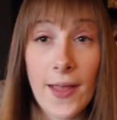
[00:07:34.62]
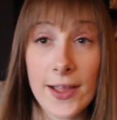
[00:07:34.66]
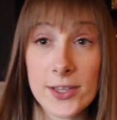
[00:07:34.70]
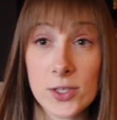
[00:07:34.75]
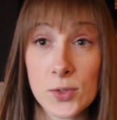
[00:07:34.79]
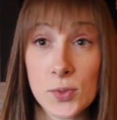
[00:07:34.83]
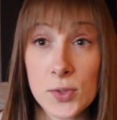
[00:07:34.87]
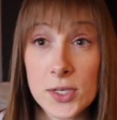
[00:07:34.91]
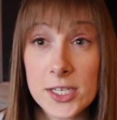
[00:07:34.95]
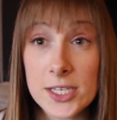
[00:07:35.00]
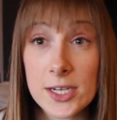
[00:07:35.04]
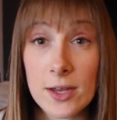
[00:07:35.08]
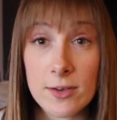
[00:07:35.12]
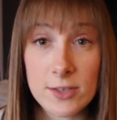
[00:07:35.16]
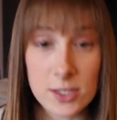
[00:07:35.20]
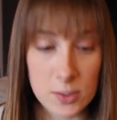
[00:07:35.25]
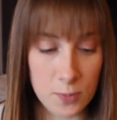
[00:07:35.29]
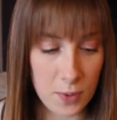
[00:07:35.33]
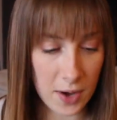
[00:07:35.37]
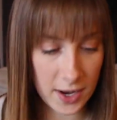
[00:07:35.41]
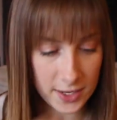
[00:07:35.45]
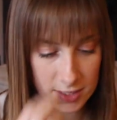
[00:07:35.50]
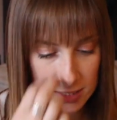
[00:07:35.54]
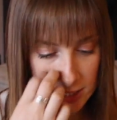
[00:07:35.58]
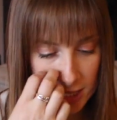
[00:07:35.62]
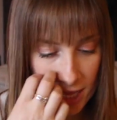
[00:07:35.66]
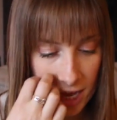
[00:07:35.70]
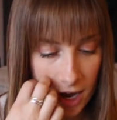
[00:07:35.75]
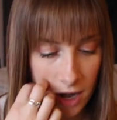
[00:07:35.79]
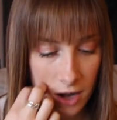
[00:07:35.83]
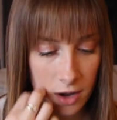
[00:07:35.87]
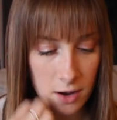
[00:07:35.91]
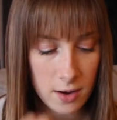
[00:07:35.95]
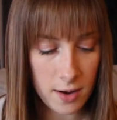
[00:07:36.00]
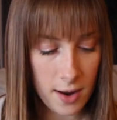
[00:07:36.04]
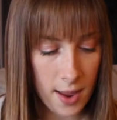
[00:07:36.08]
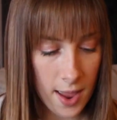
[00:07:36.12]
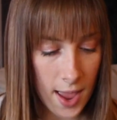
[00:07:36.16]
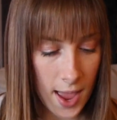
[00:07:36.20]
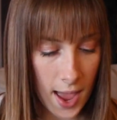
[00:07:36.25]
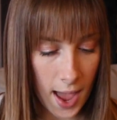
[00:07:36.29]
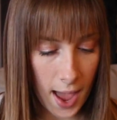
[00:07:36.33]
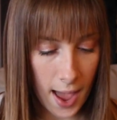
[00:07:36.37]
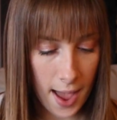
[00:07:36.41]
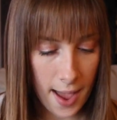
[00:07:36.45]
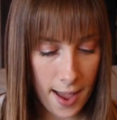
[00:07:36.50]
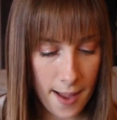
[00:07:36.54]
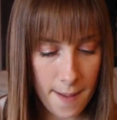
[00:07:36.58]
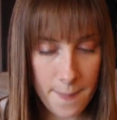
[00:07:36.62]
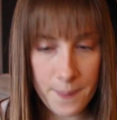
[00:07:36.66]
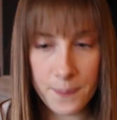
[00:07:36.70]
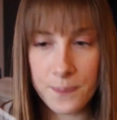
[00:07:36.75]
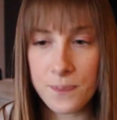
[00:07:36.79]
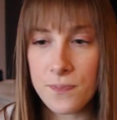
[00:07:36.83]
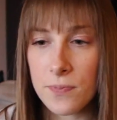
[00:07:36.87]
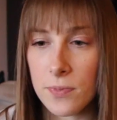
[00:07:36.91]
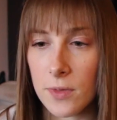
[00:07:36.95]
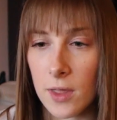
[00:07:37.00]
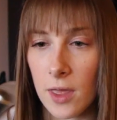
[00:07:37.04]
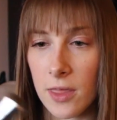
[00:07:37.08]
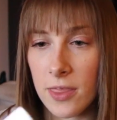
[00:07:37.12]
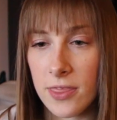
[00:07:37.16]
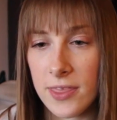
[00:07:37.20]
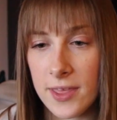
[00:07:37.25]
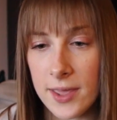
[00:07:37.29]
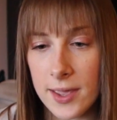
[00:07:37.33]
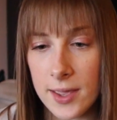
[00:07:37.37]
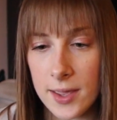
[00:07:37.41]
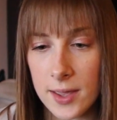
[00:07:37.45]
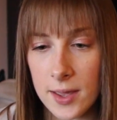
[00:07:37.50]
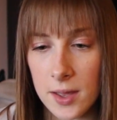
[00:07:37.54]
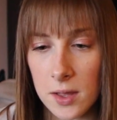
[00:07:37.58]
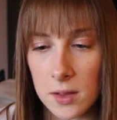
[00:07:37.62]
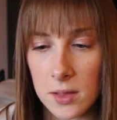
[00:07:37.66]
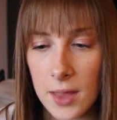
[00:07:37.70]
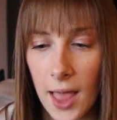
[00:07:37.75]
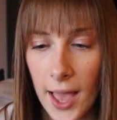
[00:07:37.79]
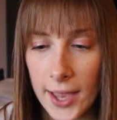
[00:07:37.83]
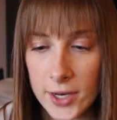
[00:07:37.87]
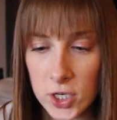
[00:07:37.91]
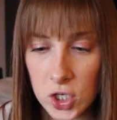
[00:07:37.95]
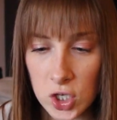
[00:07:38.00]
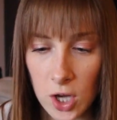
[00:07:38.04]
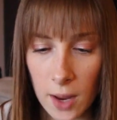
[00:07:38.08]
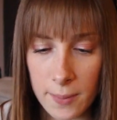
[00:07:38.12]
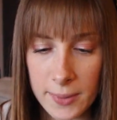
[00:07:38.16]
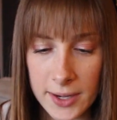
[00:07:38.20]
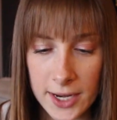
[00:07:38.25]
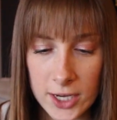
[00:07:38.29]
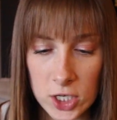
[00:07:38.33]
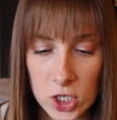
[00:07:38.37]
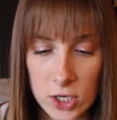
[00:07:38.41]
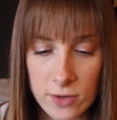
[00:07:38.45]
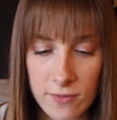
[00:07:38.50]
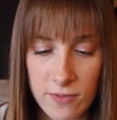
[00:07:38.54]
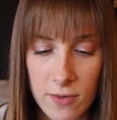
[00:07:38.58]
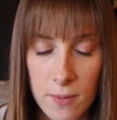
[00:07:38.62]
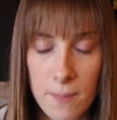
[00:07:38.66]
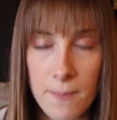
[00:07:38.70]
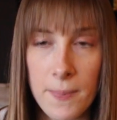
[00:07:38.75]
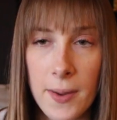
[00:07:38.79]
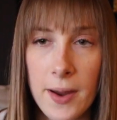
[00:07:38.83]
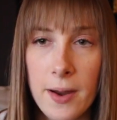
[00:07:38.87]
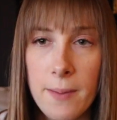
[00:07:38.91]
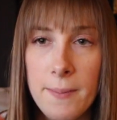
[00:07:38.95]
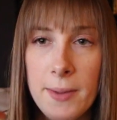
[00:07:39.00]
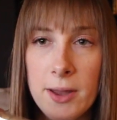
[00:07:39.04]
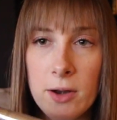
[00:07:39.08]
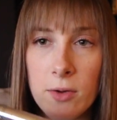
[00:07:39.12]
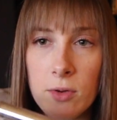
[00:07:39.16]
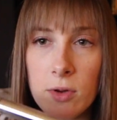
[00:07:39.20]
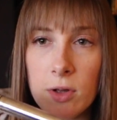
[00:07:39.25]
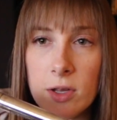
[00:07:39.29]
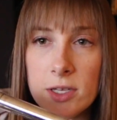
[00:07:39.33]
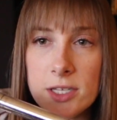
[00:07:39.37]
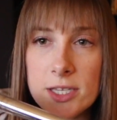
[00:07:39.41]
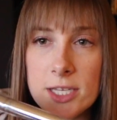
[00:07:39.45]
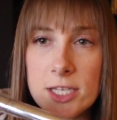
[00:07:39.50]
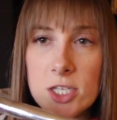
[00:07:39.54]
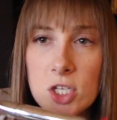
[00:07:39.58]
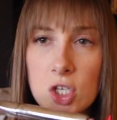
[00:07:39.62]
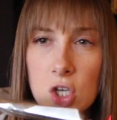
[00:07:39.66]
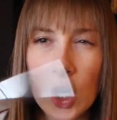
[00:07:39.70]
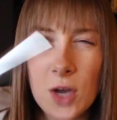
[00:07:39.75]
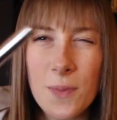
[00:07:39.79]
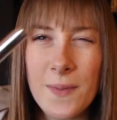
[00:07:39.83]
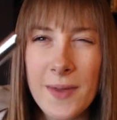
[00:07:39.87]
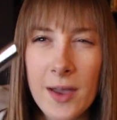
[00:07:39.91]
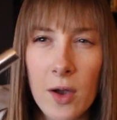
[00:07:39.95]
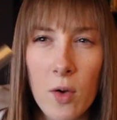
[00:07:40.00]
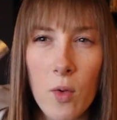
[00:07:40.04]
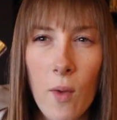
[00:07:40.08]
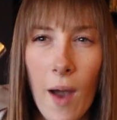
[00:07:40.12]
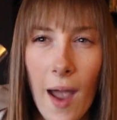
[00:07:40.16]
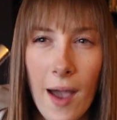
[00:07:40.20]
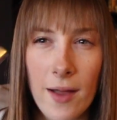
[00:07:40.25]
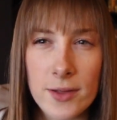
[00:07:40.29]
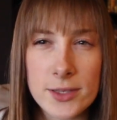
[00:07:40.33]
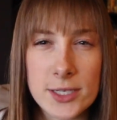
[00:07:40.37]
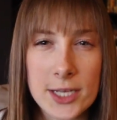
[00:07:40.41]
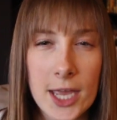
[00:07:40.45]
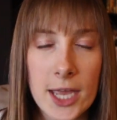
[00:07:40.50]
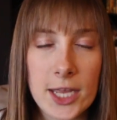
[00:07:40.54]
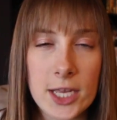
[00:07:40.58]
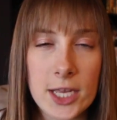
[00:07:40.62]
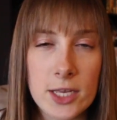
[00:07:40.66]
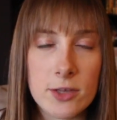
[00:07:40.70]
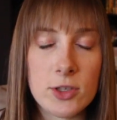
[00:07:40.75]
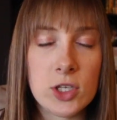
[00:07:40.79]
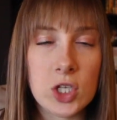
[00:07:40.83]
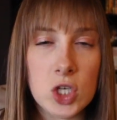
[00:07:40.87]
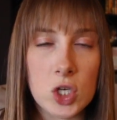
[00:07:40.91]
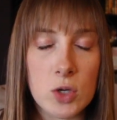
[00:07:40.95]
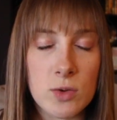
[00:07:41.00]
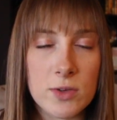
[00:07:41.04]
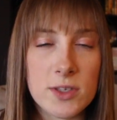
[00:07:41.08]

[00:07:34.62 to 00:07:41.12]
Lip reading: that's really no surprise there. The Lash Domination from Bare Minerals, this took me a while to get used to.